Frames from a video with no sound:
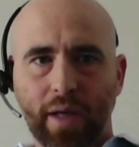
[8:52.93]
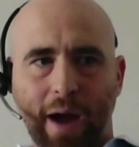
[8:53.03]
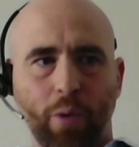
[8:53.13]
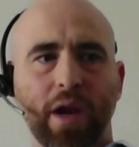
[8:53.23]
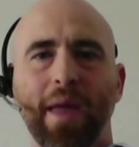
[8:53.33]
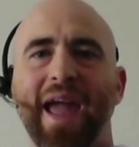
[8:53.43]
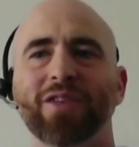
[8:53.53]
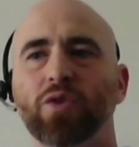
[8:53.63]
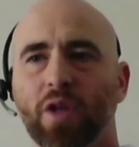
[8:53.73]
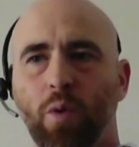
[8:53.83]
How are we going to
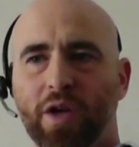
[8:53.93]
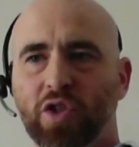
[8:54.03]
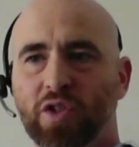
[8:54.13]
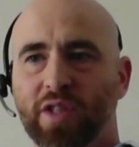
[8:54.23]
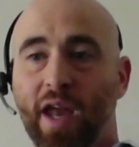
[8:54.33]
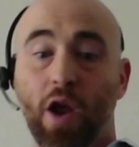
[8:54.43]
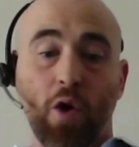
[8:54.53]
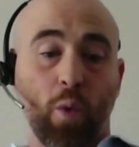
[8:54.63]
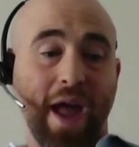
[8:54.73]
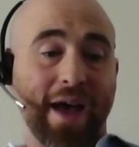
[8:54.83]
answer the questions that
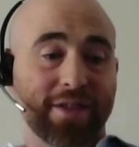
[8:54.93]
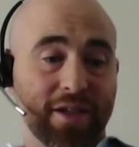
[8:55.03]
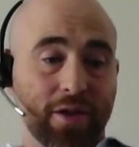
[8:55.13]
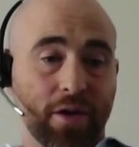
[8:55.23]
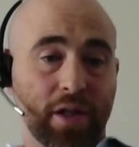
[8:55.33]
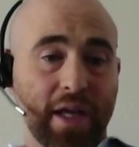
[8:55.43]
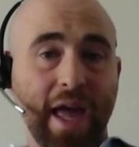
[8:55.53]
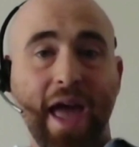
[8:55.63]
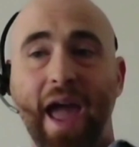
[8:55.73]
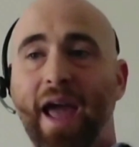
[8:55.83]
we ask internally
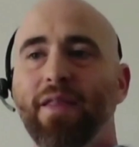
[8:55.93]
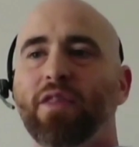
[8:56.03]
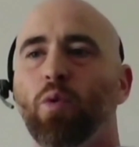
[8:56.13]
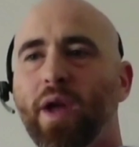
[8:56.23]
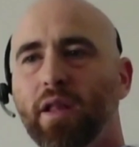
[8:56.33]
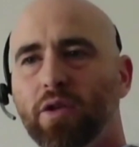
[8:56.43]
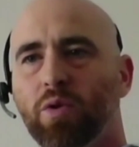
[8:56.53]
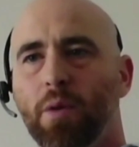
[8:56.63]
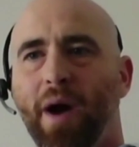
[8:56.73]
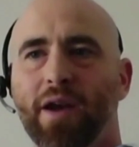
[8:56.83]
and that the
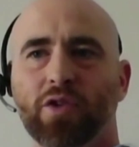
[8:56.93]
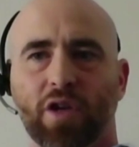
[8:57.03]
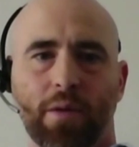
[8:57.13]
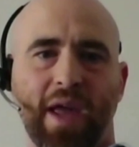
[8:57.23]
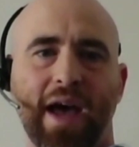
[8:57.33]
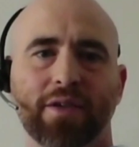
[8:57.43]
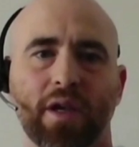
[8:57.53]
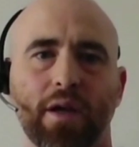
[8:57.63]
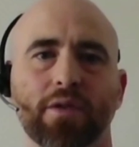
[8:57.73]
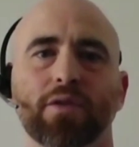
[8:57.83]
regulatory bodies are going to be asking
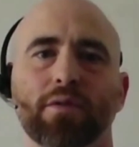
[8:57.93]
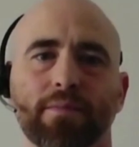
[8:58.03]
us?